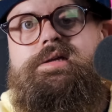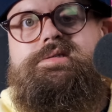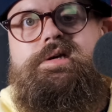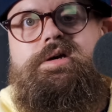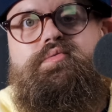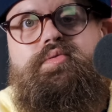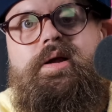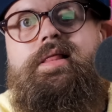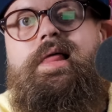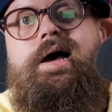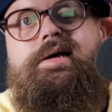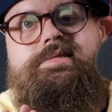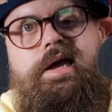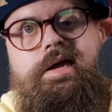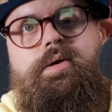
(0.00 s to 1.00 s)
to
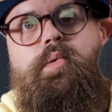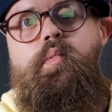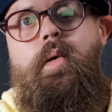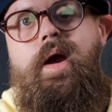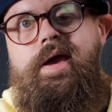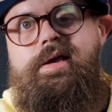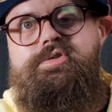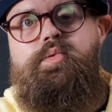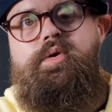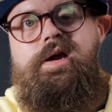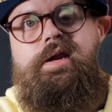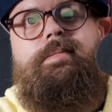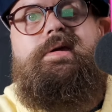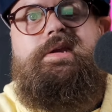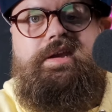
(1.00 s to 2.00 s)
realize that ways were going
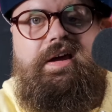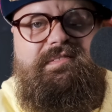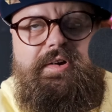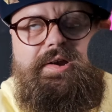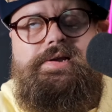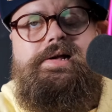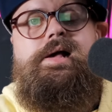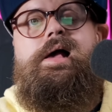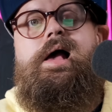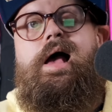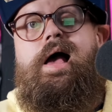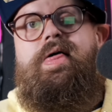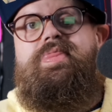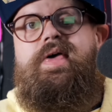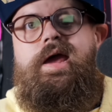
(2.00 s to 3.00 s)
to be different.
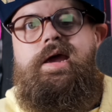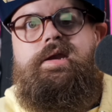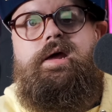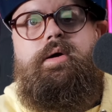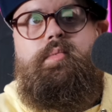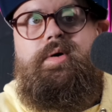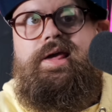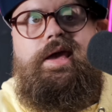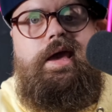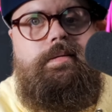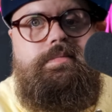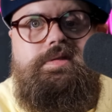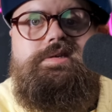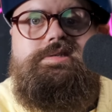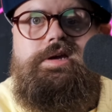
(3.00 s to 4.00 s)
And then when it came
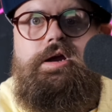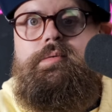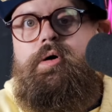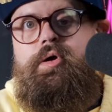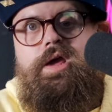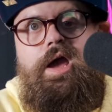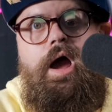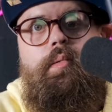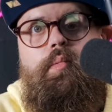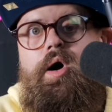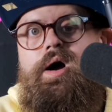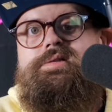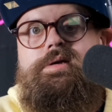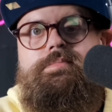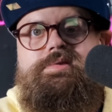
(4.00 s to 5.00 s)
to the ceremony, I
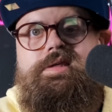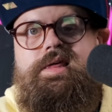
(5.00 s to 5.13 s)
walked up to